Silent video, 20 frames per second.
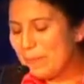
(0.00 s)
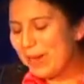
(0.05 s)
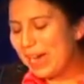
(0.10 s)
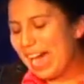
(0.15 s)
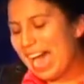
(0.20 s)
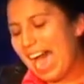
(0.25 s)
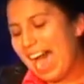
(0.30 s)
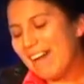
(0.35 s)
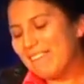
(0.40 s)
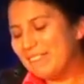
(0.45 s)

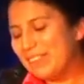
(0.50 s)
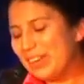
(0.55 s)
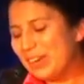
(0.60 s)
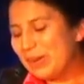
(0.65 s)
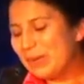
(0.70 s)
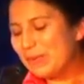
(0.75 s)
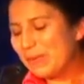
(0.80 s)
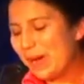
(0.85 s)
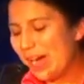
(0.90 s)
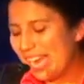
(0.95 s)
But
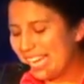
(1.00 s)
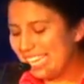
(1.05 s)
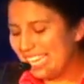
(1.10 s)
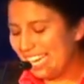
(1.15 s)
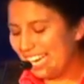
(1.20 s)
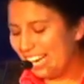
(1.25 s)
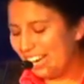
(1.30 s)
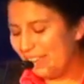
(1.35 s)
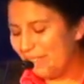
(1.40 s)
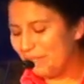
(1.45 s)
after
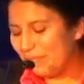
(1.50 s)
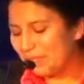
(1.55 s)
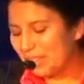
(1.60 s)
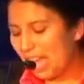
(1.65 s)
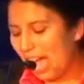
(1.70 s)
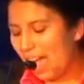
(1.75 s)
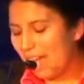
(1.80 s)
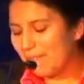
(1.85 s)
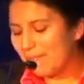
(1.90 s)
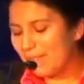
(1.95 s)
1 year,
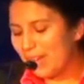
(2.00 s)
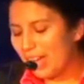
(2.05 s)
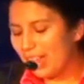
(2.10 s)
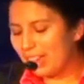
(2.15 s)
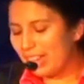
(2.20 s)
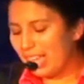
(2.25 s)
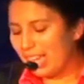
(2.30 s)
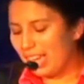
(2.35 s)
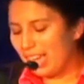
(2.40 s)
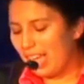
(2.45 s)
I
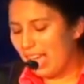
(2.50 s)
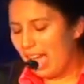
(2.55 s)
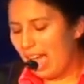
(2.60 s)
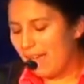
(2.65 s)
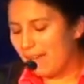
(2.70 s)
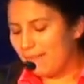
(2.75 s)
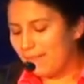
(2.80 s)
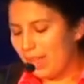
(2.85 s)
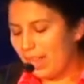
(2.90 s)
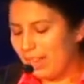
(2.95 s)
felt
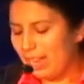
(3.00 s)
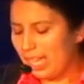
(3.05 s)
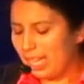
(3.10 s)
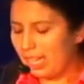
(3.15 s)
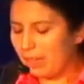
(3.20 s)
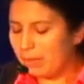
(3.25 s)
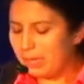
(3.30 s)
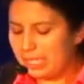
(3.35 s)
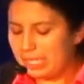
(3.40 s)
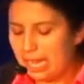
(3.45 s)

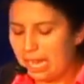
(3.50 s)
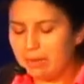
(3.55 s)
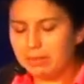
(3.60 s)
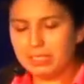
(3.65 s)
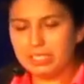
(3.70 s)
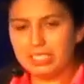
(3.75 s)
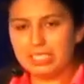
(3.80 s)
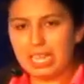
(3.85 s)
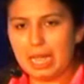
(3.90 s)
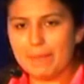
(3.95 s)
like it was
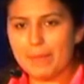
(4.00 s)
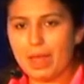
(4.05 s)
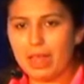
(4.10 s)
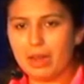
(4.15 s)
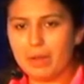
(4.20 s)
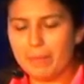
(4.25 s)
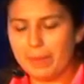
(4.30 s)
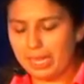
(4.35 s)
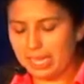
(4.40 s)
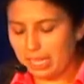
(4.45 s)
time to step
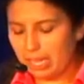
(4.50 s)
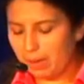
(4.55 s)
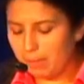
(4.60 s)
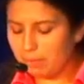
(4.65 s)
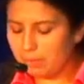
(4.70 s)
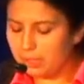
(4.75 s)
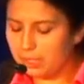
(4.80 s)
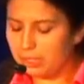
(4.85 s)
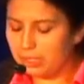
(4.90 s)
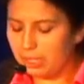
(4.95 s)
out of my
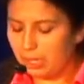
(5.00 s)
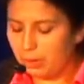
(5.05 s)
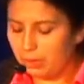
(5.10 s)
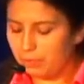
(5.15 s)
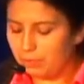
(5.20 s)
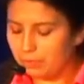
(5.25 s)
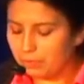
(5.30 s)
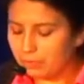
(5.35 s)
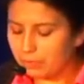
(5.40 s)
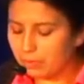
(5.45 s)
comfort
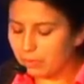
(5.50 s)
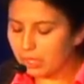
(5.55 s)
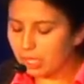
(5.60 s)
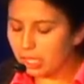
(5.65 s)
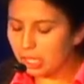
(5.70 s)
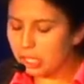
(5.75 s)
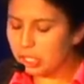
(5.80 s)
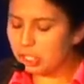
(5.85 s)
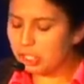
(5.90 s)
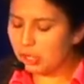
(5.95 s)
zone.
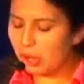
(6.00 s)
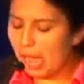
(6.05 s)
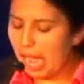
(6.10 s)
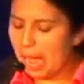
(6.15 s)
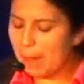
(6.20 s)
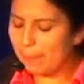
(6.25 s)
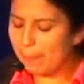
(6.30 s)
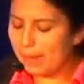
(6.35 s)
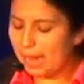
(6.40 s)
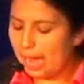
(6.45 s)
So
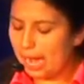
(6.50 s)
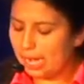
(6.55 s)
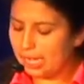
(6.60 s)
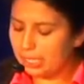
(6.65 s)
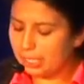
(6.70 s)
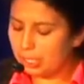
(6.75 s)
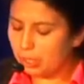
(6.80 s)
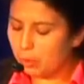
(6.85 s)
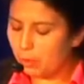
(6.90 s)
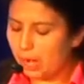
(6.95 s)
I
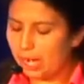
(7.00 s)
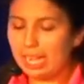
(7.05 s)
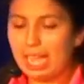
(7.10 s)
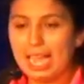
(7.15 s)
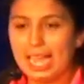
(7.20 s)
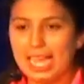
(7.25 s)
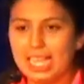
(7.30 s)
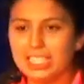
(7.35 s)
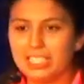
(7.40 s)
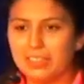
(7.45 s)
applied to
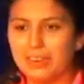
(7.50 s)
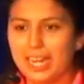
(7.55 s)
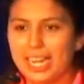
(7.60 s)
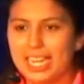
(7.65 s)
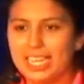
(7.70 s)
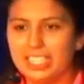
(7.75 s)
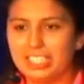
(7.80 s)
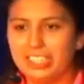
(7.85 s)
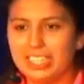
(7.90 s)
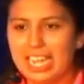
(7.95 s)
work at
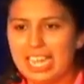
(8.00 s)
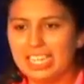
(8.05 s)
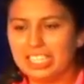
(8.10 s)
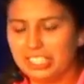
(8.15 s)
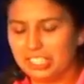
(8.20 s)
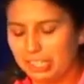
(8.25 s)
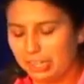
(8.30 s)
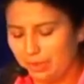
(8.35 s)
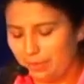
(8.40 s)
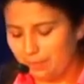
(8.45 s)
SRI
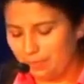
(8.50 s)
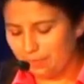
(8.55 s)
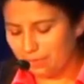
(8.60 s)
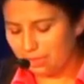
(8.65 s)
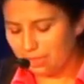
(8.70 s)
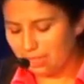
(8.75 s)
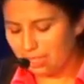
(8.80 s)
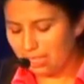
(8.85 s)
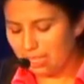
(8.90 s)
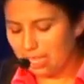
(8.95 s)
International.
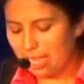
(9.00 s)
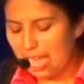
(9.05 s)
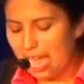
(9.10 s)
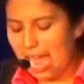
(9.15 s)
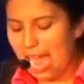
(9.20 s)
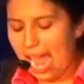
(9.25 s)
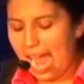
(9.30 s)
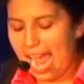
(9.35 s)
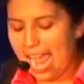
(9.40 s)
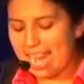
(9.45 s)

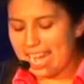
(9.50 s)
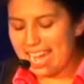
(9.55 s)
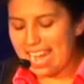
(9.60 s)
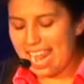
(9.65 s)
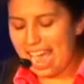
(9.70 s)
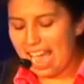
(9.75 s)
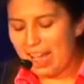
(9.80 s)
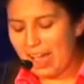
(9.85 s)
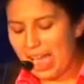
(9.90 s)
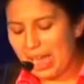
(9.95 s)

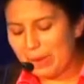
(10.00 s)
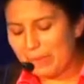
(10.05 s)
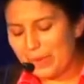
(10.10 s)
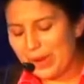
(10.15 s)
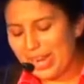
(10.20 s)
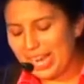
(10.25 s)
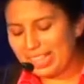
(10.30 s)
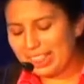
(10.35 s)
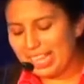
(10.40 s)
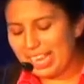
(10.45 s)
And now I
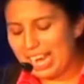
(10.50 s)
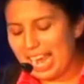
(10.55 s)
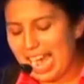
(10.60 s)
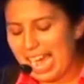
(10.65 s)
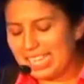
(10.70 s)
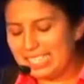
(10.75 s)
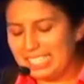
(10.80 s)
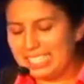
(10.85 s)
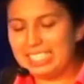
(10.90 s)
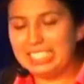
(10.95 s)
work
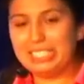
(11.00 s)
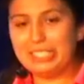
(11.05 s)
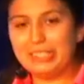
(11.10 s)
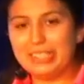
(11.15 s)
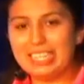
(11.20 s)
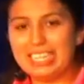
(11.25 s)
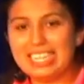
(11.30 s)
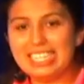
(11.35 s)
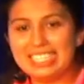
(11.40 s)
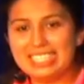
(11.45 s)
there as a
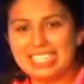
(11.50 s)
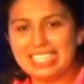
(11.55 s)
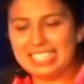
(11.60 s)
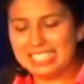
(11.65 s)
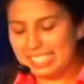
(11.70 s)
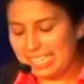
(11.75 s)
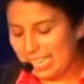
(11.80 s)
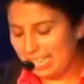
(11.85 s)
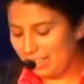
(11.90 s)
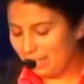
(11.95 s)
student
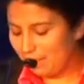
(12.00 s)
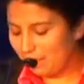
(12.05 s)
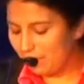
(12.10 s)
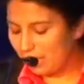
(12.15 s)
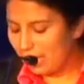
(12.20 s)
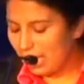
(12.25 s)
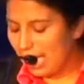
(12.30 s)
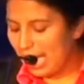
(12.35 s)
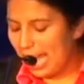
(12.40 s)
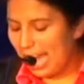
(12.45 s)
assistant,
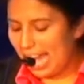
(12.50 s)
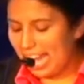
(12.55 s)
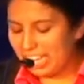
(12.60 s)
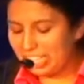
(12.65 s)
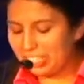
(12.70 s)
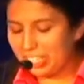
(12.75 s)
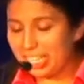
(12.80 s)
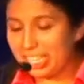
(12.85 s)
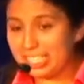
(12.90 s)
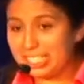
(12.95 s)

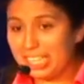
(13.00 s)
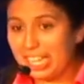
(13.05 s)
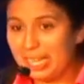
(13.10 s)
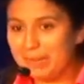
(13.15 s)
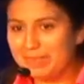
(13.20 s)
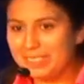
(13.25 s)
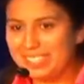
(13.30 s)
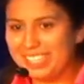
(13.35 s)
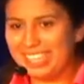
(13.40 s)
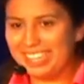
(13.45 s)
entering
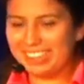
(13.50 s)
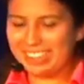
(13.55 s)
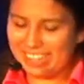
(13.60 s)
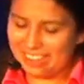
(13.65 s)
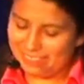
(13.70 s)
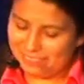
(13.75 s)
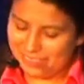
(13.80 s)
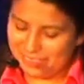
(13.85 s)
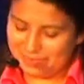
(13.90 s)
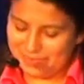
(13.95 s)
top
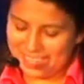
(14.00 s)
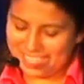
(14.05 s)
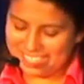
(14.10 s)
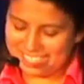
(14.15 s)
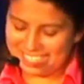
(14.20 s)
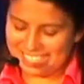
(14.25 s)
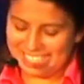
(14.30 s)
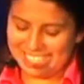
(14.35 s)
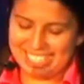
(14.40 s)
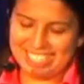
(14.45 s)
secret
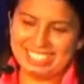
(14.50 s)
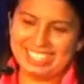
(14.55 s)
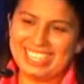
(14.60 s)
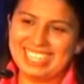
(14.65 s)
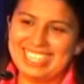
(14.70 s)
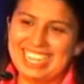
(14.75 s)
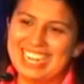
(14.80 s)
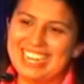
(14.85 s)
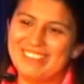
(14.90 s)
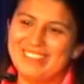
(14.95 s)
information
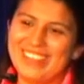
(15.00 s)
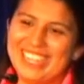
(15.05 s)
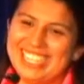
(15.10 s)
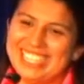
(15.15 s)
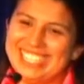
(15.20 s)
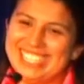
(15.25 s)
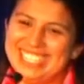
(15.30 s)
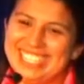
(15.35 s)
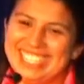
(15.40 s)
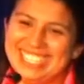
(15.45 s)
into a
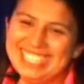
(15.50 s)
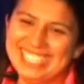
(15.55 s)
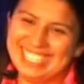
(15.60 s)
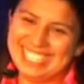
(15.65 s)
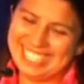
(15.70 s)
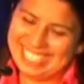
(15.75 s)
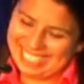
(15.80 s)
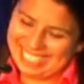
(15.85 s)
database.